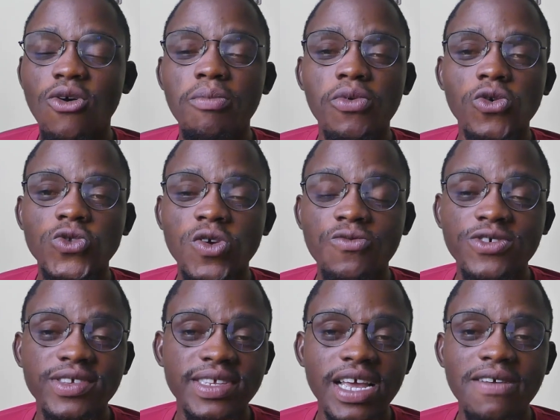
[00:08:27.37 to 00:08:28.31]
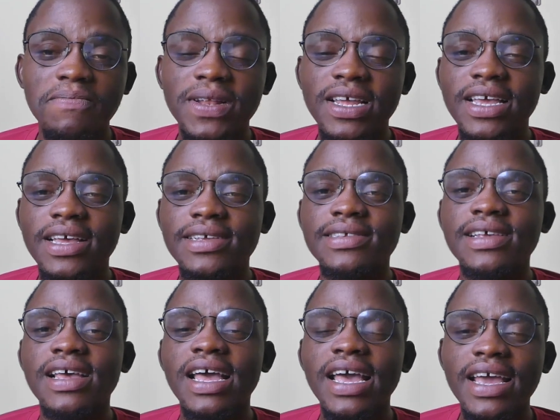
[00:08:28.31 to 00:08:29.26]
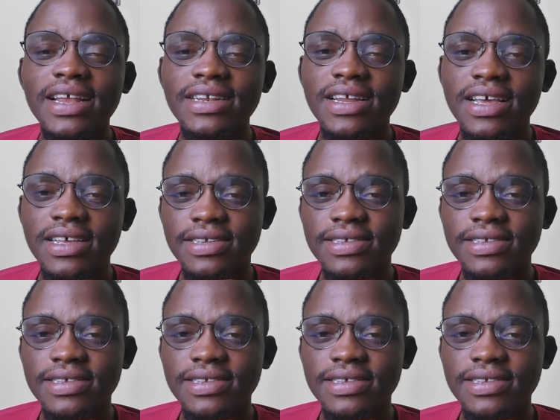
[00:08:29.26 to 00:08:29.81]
composed of reserve players and